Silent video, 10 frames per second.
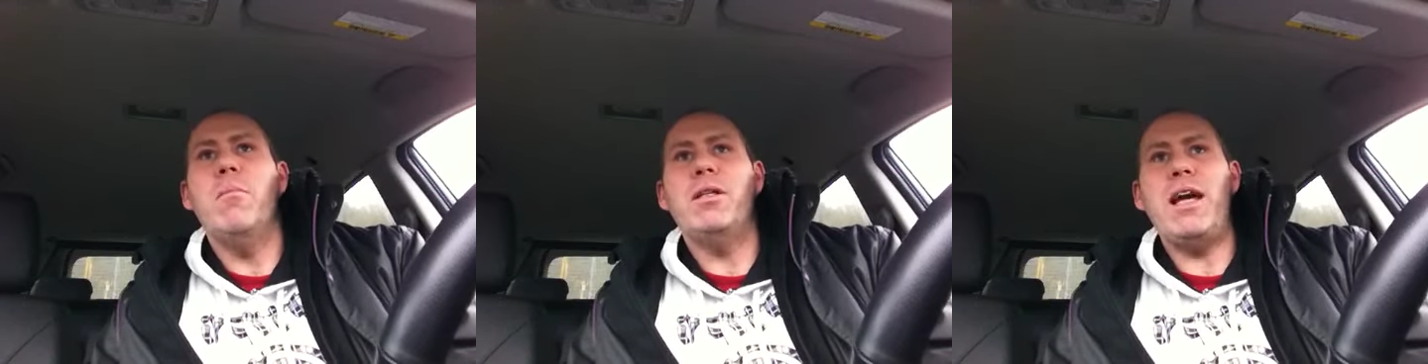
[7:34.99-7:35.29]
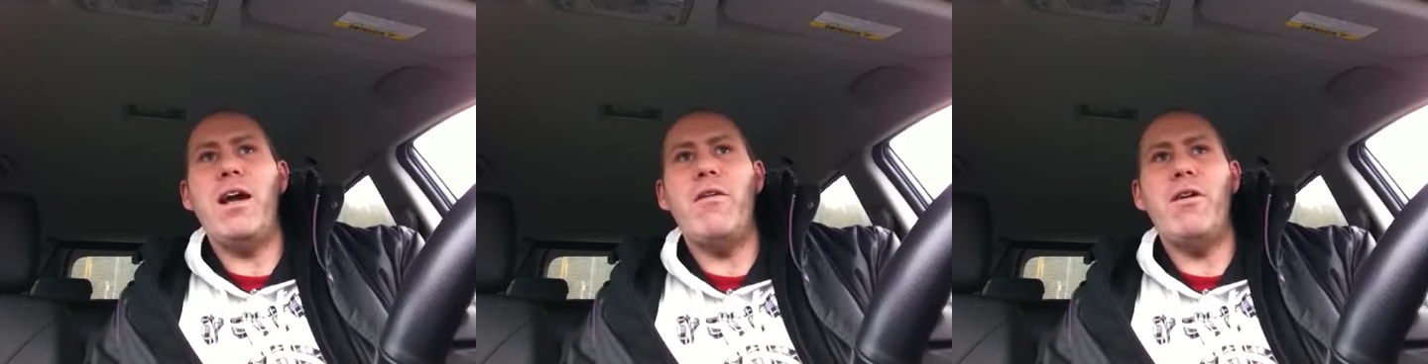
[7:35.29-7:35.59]
but
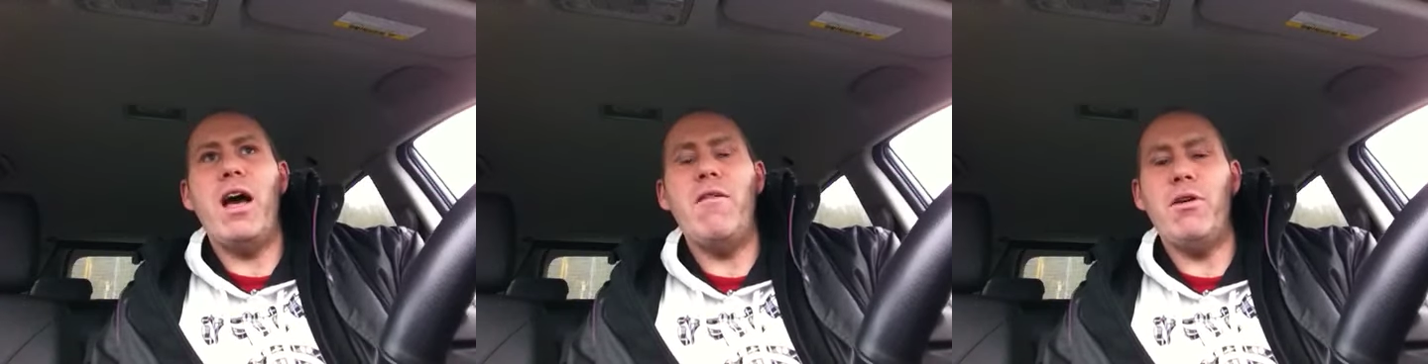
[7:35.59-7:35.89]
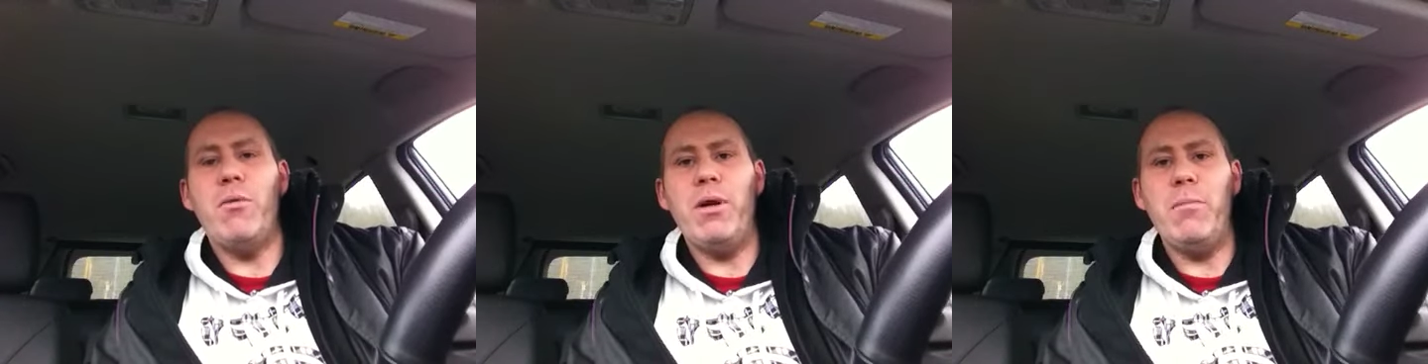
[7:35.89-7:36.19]
they're
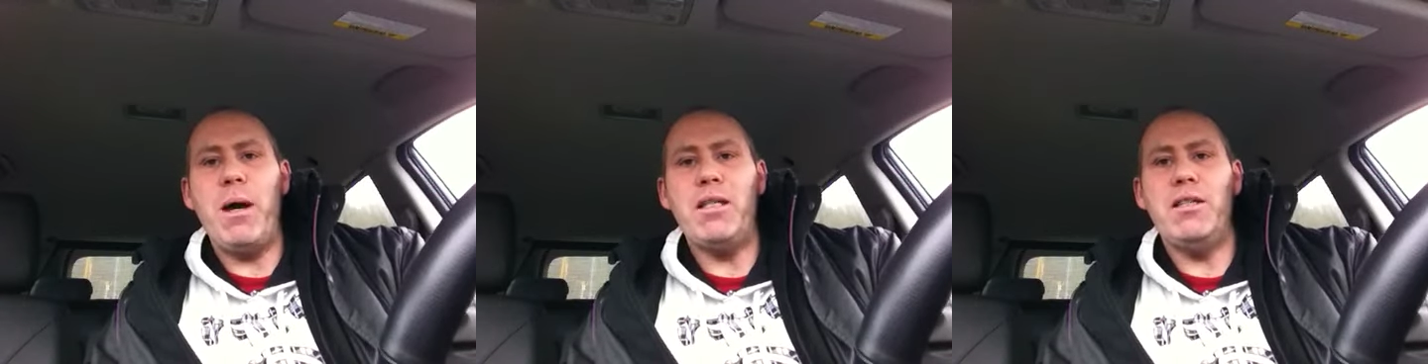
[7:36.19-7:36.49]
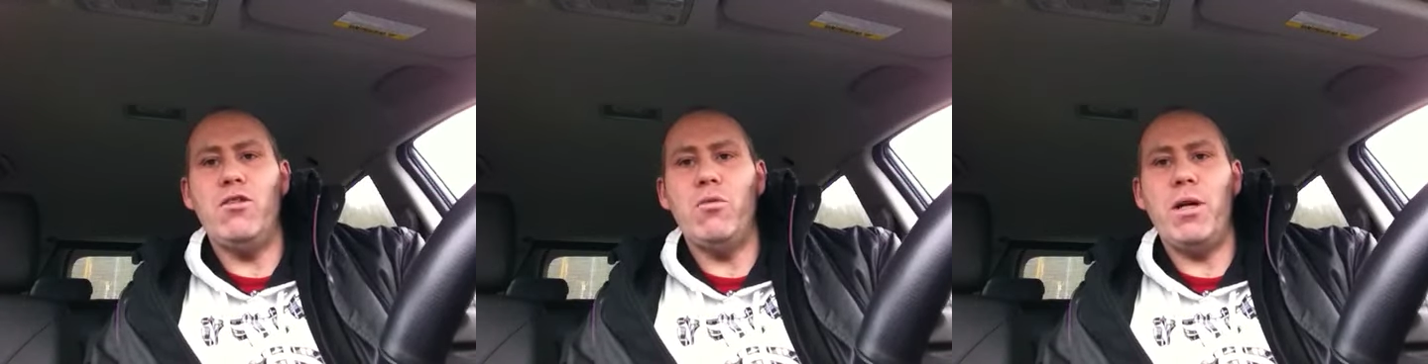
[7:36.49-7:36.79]
having a really bad
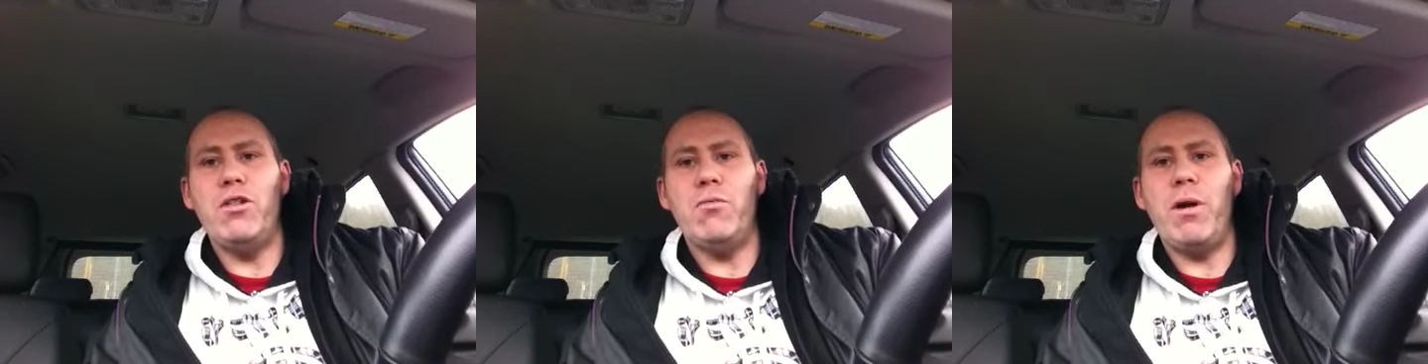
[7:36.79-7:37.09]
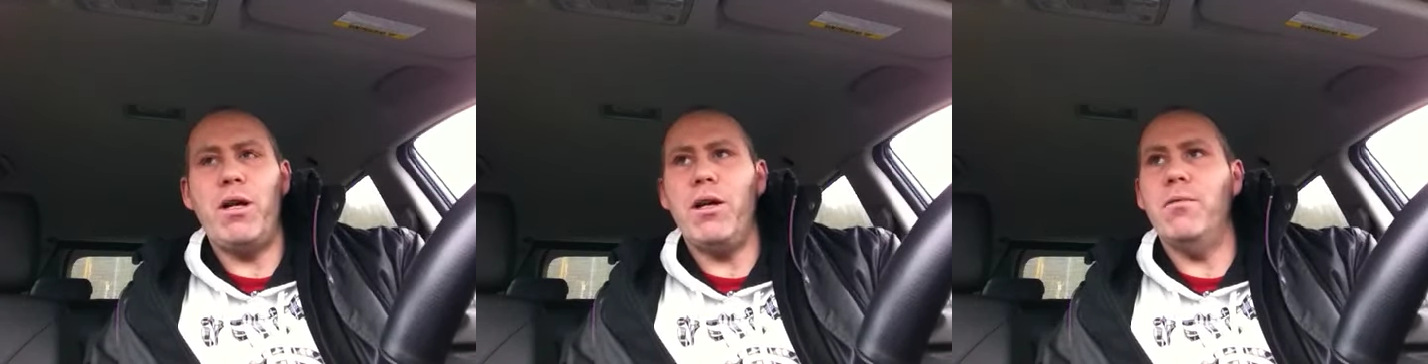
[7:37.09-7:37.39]
situation
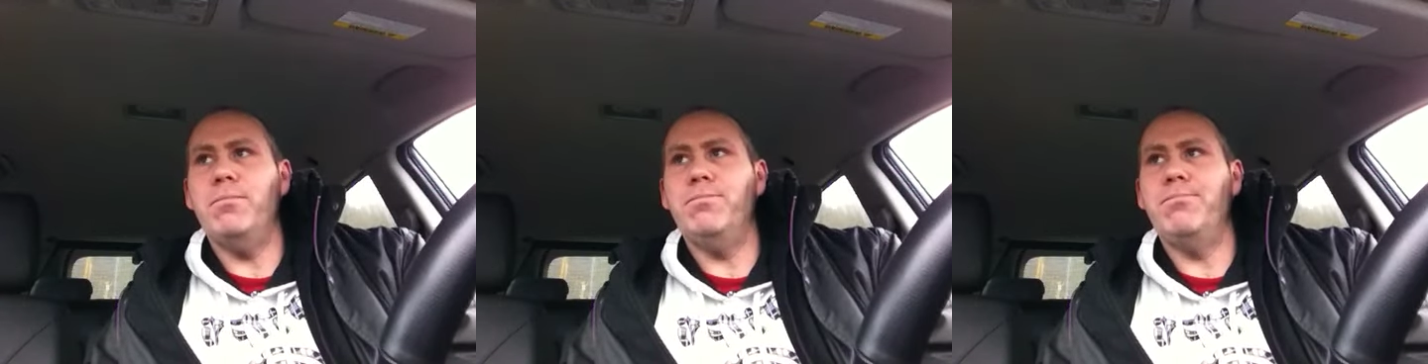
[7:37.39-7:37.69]
right now.